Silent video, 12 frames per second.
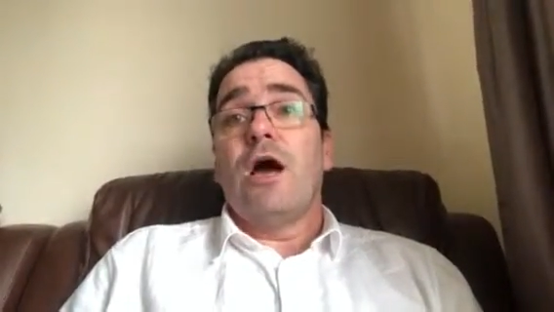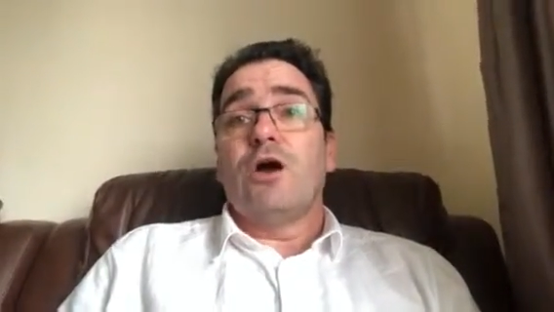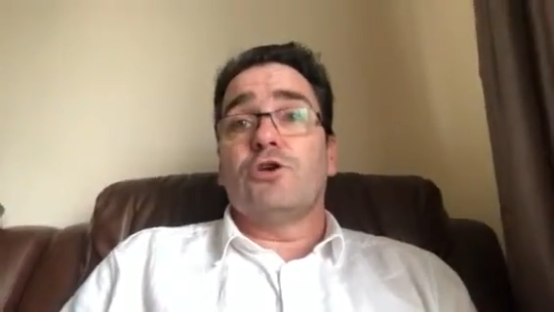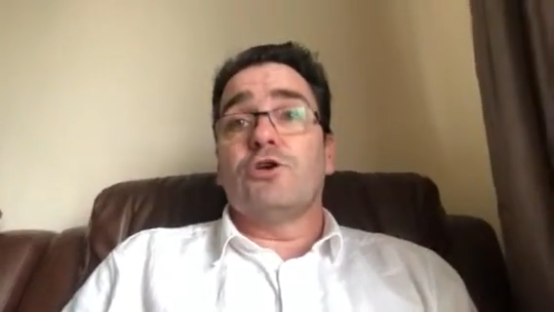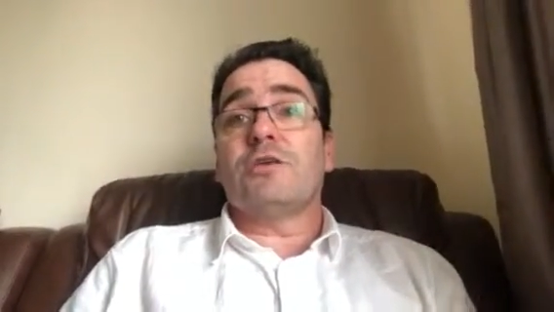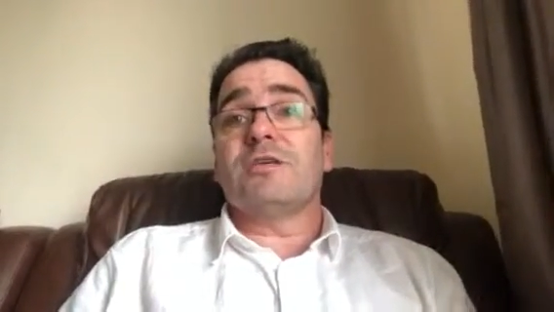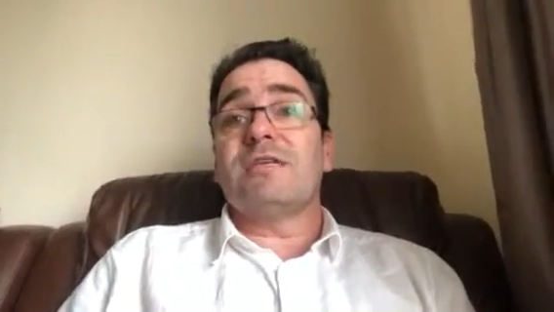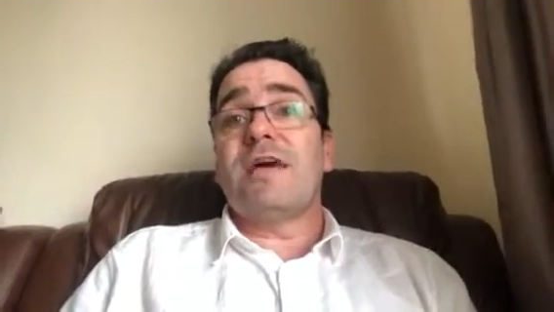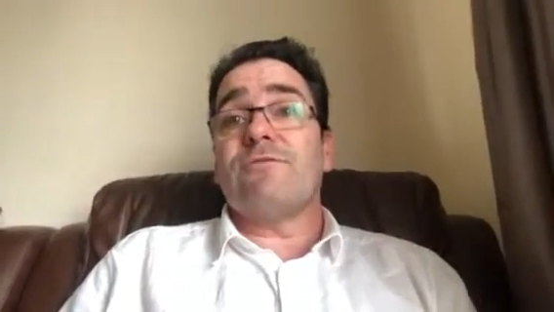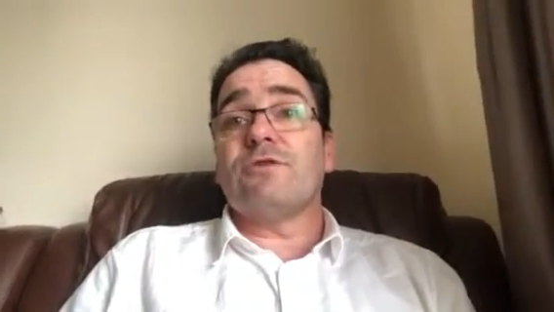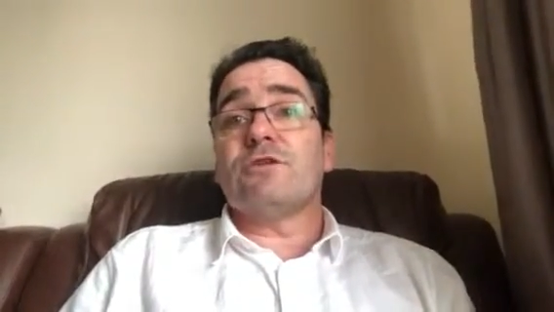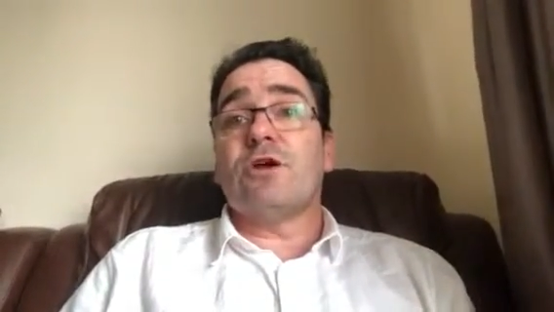a judge has
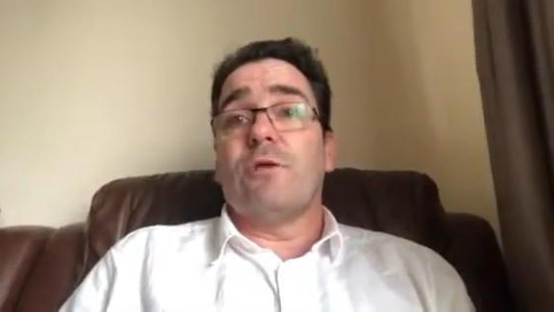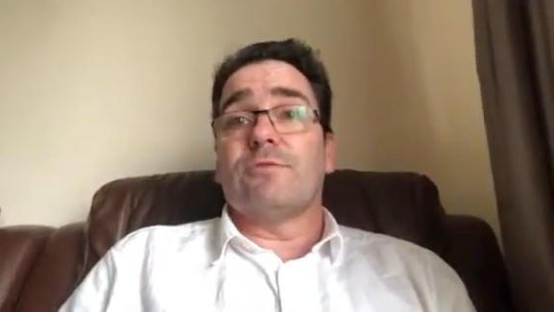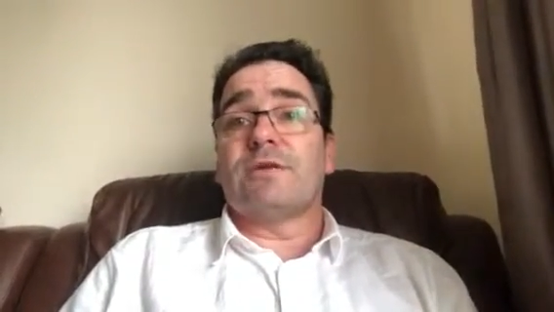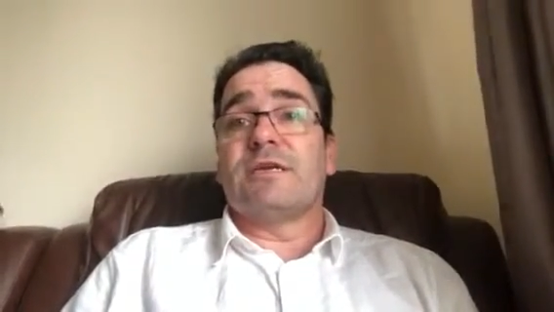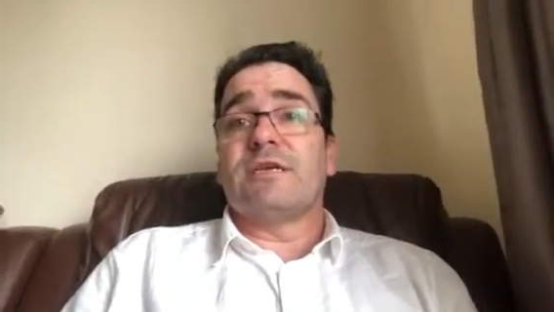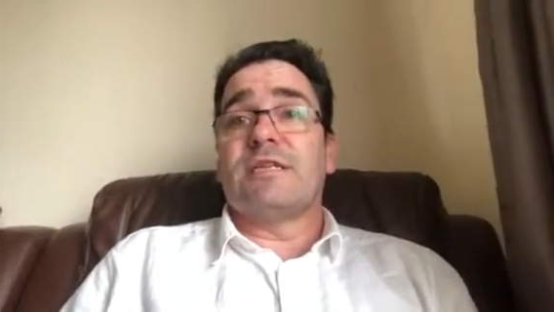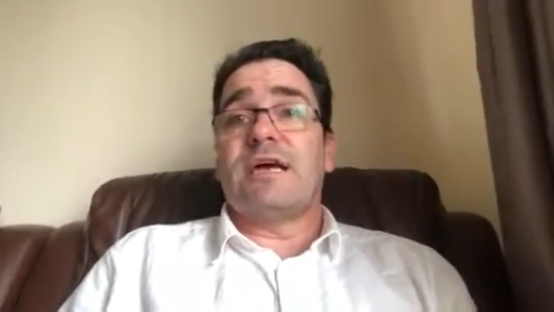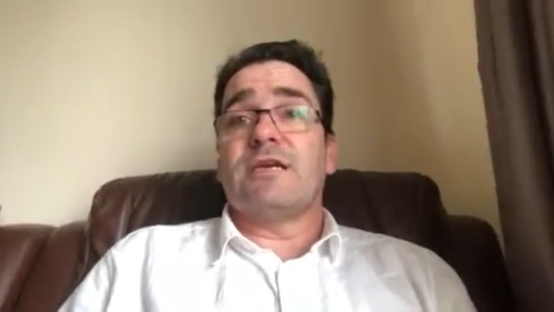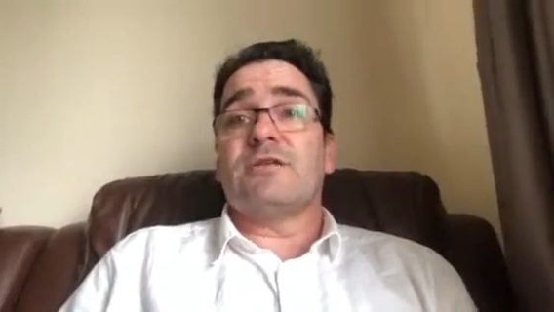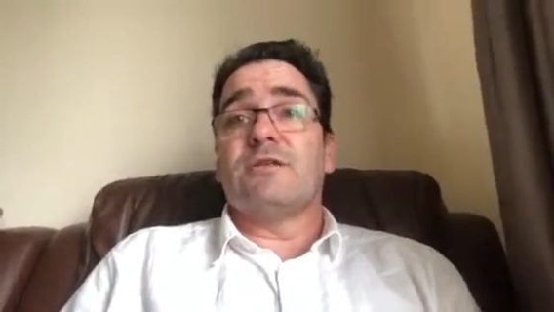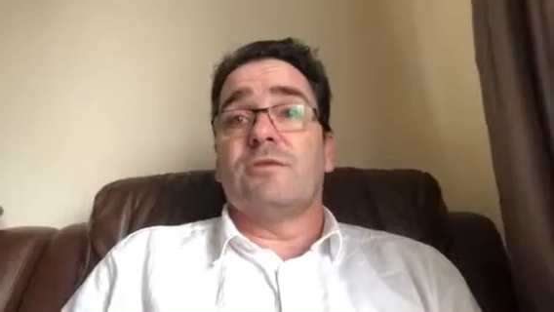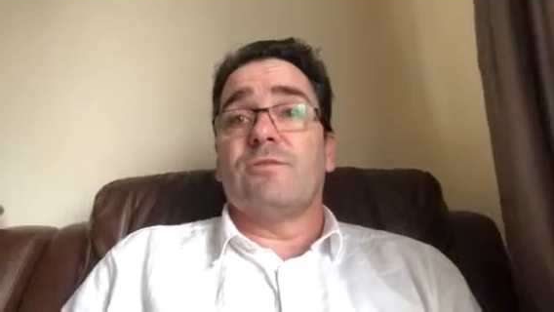never stopped an
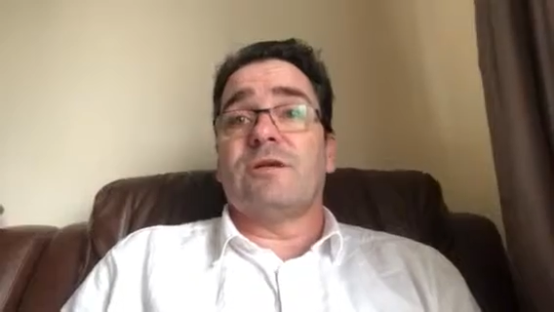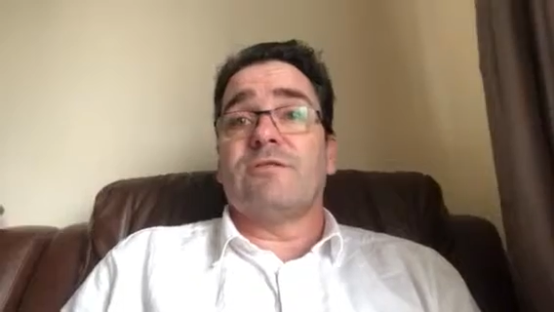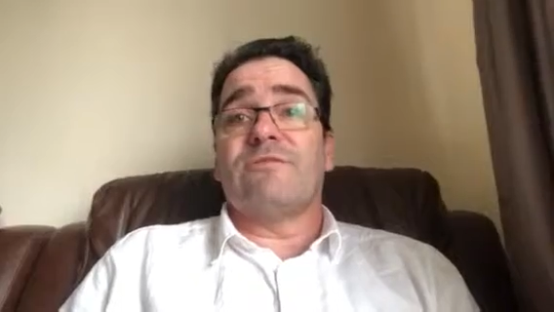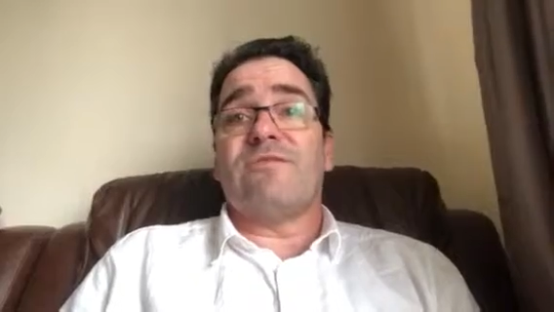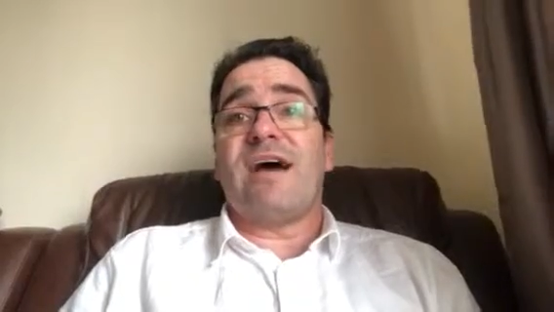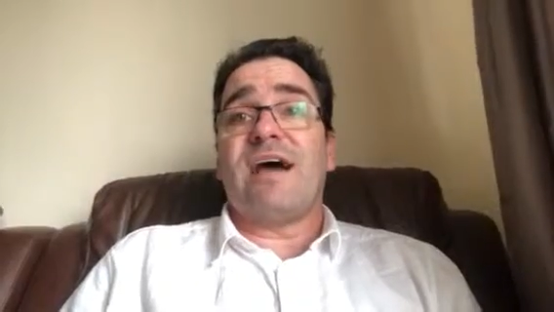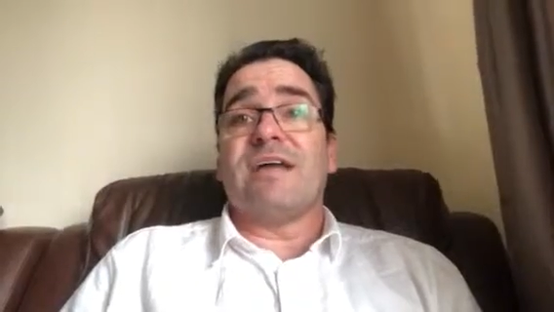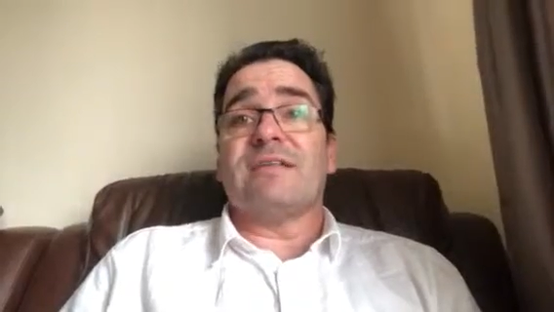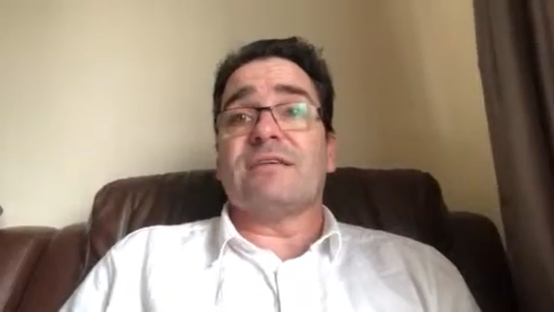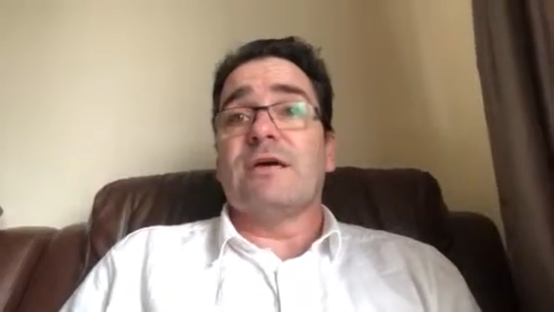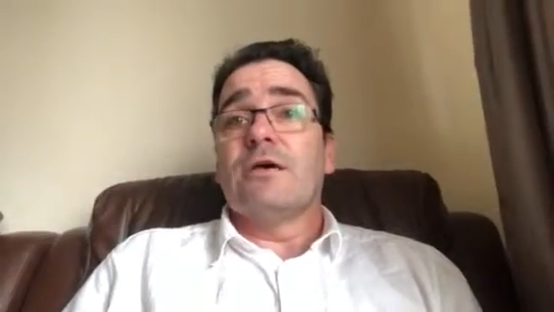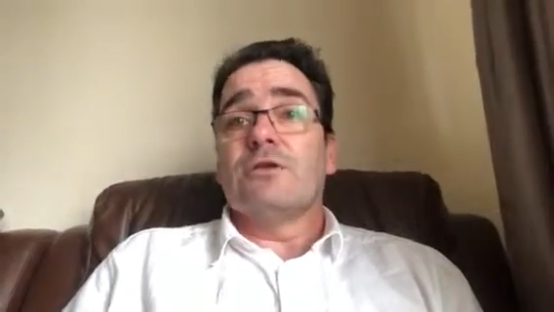election that we can find.